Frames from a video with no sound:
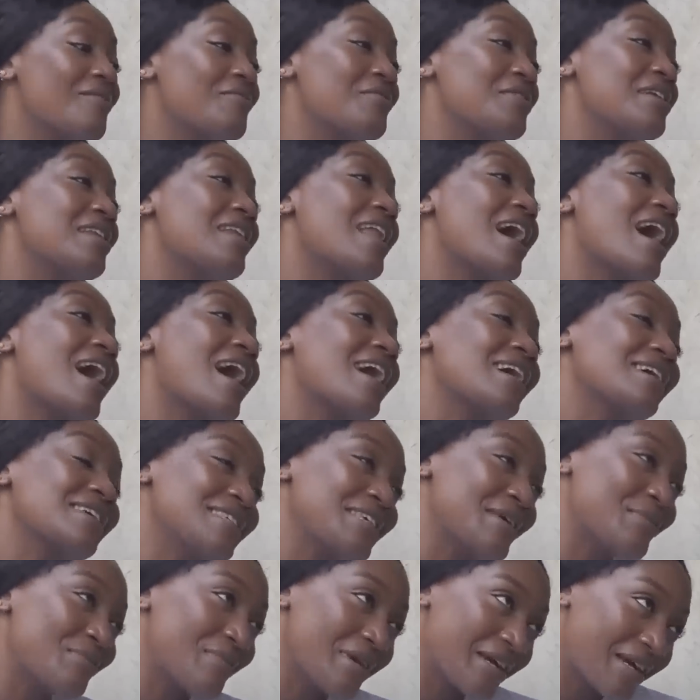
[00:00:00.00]

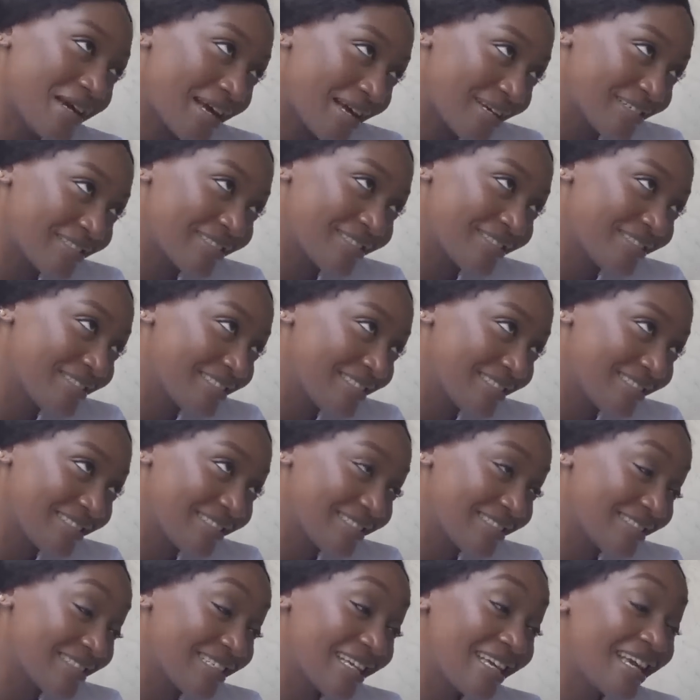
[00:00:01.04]
Relax, Emeka.
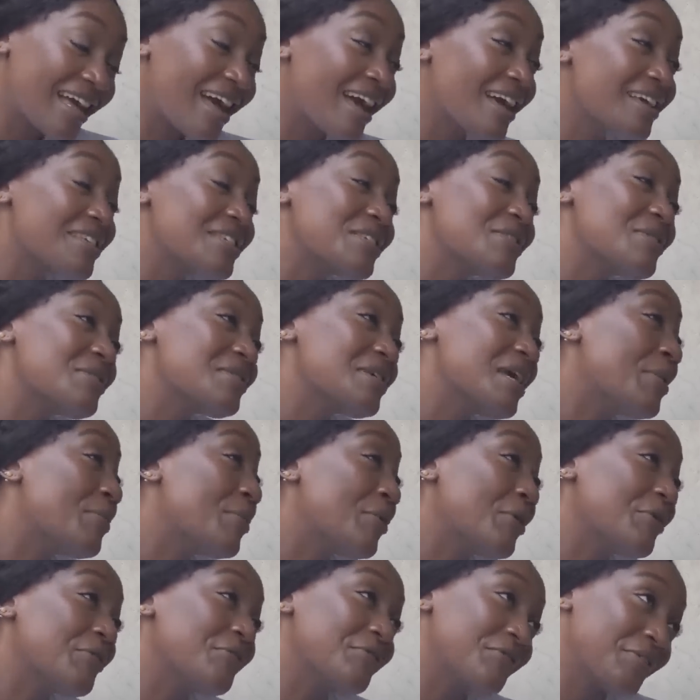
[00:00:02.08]
The guy is not her
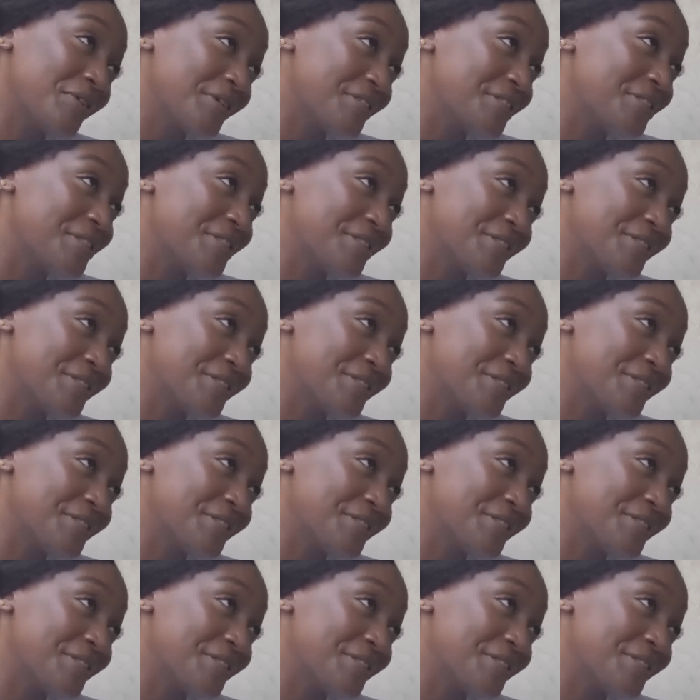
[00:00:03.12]
boyfriend.